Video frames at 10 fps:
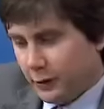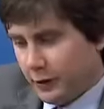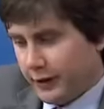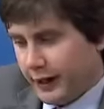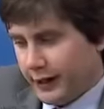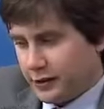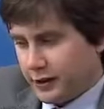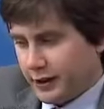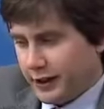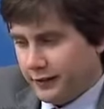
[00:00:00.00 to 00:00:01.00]
where they
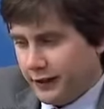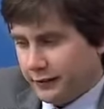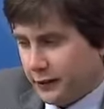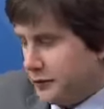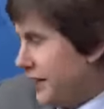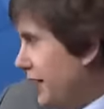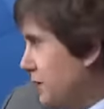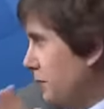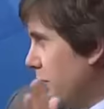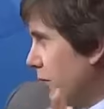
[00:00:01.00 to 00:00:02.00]
actually kind of have a little
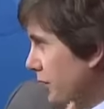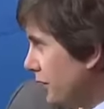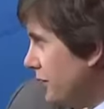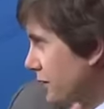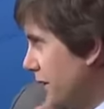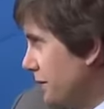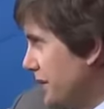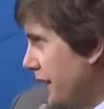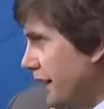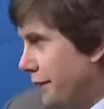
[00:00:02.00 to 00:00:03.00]
dashboard or some
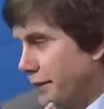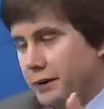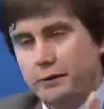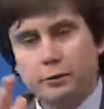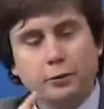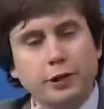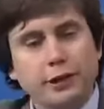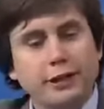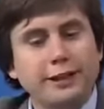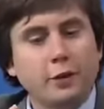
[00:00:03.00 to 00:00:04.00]
set up, and
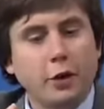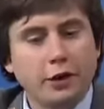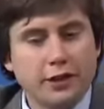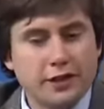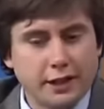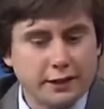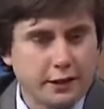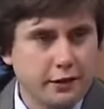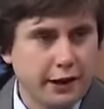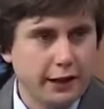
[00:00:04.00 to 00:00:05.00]
really the goal is to get
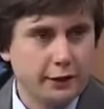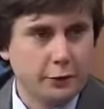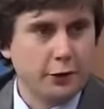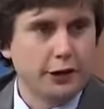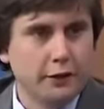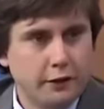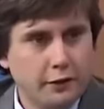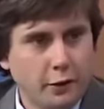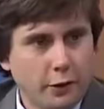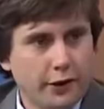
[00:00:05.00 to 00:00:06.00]
the client in the green
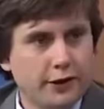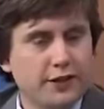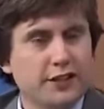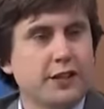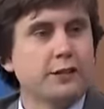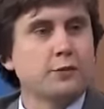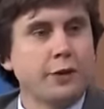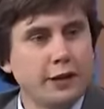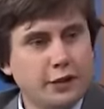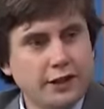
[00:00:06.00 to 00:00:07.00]
or in the success
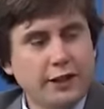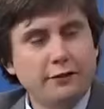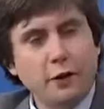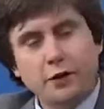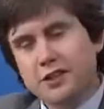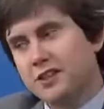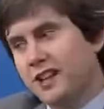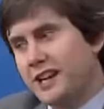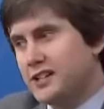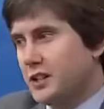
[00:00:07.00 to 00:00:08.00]
range, and they focus
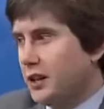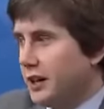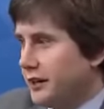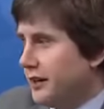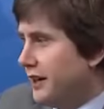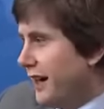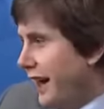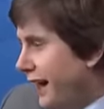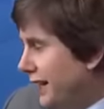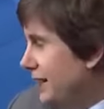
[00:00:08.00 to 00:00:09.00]
less on
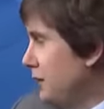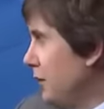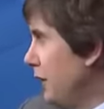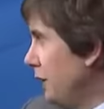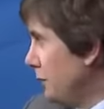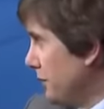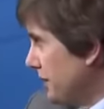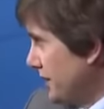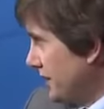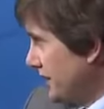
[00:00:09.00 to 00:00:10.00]
80 to
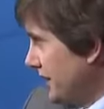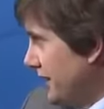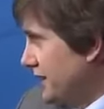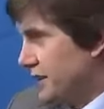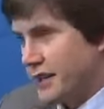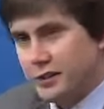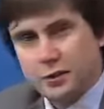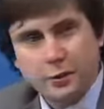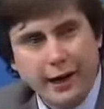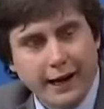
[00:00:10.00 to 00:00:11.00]
100% success as they
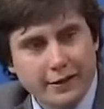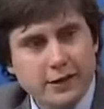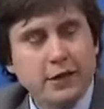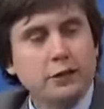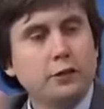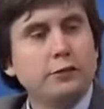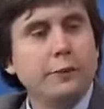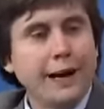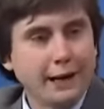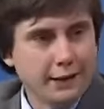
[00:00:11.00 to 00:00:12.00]
do as you've
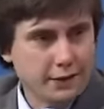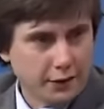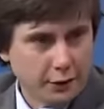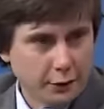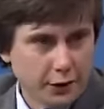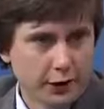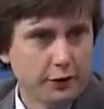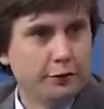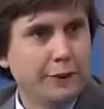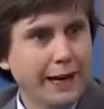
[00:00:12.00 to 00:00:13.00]
made it to the green,
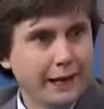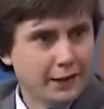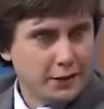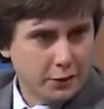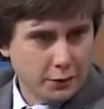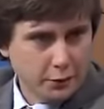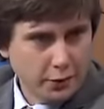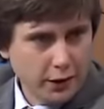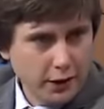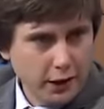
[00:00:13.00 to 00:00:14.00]
you've made it to
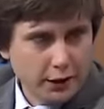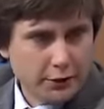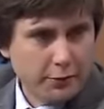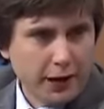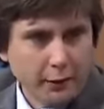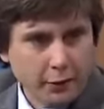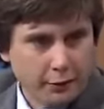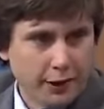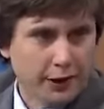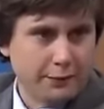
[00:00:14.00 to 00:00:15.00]
a spot where
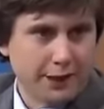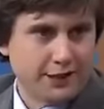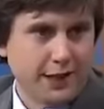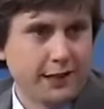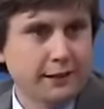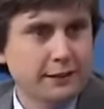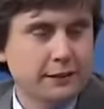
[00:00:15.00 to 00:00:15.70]
we can maintain.